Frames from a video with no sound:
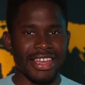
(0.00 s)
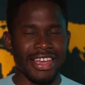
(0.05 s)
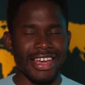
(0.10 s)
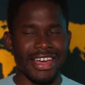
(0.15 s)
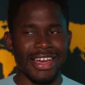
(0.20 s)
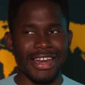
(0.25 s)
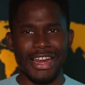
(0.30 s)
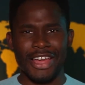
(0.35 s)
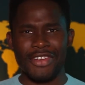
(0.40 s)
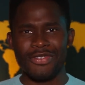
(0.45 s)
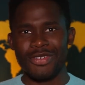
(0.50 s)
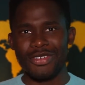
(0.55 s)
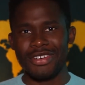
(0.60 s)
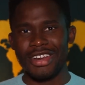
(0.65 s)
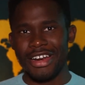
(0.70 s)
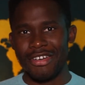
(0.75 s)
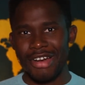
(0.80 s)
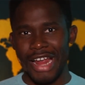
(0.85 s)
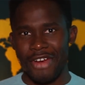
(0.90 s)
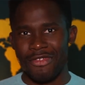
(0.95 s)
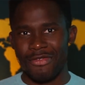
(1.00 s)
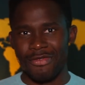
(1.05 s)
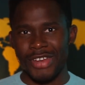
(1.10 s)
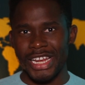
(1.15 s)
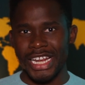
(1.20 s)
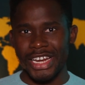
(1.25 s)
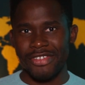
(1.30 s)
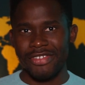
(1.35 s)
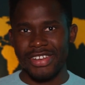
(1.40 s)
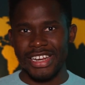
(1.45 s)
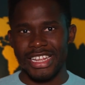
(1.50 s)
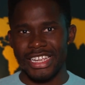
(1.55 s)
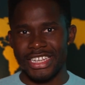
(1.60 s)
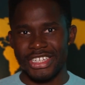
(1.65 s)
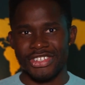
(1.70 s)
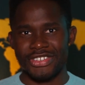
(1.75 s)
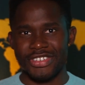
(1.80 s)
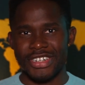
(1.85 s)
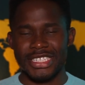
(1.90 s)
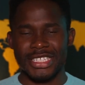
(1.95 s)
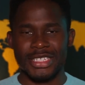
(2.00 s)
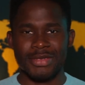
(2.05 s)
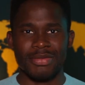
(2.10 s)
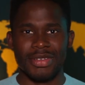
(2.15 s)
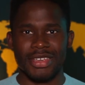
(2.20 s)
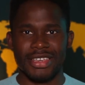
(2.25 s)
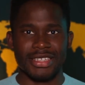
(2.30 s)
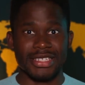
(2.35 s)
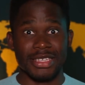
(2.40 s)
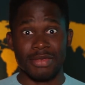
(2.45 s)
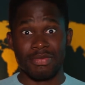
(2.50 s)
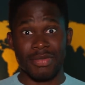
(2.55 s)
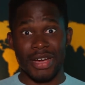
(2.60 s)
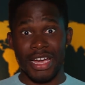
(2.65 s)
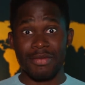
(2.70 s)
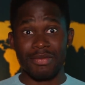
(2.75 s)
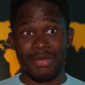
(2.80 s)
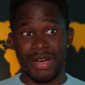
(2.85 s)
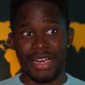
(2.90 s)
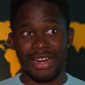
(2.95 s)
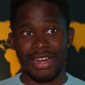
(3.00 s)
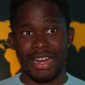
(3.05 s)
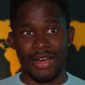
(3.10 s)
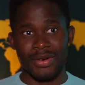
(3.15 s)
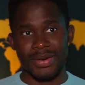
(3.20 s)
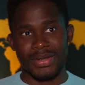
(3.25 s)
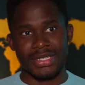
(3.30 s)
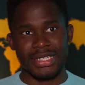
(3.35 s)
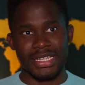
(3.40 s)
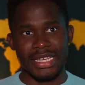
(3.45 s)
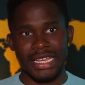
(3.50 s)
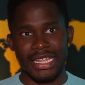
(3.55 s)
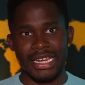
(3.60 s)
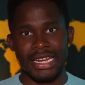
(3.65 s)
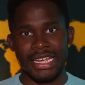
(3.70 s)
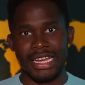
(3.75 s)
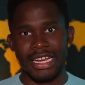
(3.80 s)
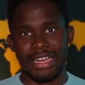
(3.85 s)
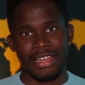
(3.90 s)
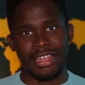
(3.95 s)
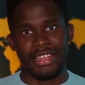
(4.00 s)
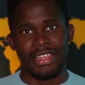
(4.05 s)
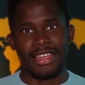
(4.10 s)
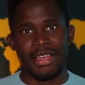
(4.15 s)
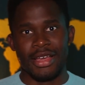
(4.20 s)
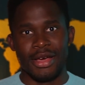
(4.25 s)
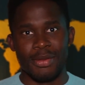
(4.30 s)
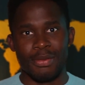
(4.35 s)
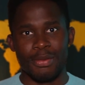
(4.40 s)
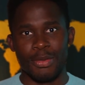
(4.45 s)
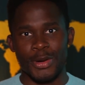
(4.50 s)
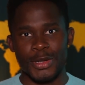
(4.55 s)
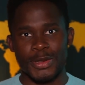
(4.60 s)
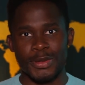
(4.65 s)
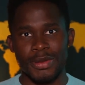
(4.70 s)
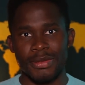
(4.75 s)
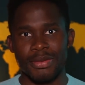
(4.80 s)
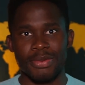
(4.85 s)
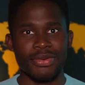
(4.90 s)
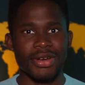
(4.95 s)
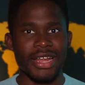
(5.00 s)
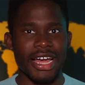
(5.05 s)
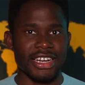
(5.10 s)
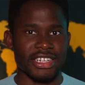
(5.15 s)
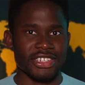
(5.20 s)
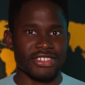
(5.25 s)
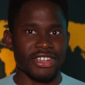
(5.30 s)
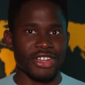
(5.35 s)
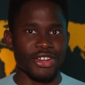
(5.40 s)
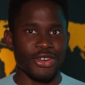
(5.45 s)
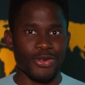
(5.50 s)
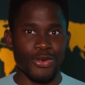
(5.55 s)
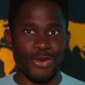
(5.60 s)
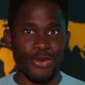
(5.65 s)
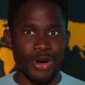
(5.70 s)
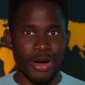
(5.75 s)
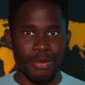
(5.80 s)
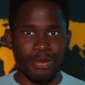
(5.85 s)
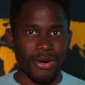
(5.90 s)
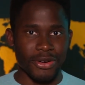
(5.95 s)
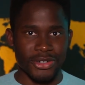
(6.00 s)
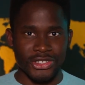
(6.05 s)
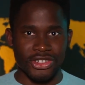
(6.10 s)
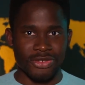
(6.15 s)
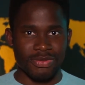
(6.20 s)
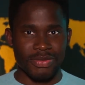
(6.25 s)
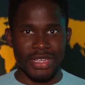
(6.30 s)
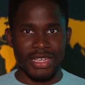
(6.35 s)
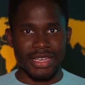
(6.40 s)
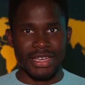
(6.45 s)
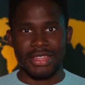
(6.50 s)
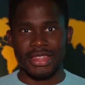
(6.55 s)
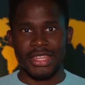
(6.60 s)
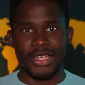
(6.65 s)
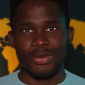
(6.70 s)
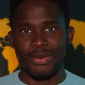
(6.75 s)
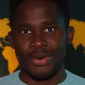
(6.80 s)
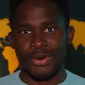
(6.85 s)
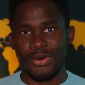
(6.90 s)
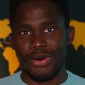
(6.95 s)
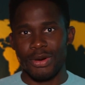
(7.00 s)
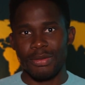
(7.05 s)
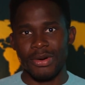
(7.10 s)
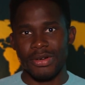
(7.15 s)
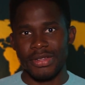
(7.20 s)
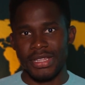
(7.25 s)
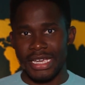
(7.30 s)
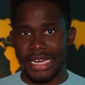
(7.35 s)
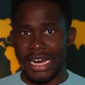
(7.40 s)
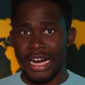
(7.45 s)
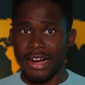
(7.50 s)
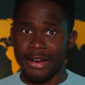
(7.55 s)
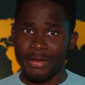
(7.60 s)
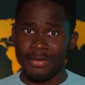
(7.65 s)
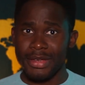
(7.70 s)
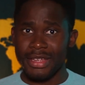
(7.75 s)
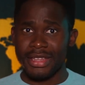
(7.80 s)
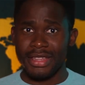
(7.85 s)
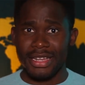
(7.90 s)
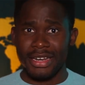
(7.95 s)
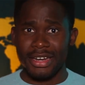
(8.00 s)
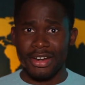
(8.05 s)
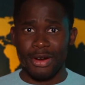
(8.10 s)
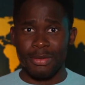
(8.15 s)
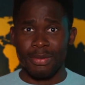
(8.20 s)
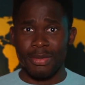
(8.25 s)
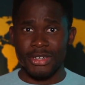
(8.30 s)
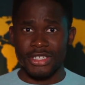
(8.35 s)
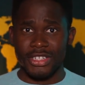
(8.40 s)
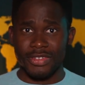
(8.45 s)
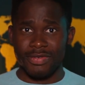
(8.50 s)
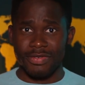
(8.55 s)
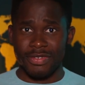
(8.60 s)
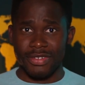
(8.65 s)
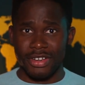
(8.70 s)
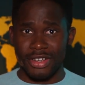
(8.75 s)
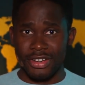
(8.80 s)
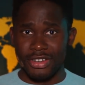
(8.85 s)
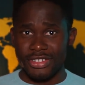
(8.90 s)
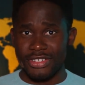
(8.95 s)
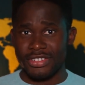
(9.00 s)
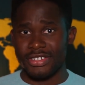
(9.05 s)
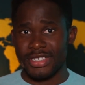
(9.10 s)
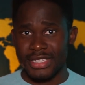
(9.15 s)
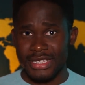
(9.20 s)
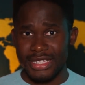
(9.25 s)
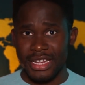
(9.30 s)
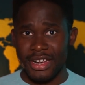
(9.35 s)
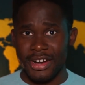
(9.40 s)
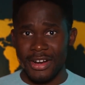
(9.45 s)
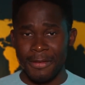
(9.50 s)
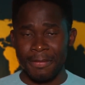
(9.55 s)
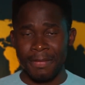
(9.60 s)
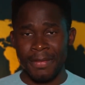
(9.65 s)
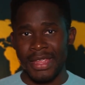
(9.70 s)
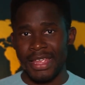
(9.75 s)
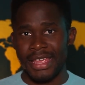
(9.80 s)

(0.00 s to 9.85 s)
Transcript: And I found that really interesting, because in my mind I was thinking, yeah, most people would actually know about Jamaica. They would know about the Caribbean, that there are a bunch of countries there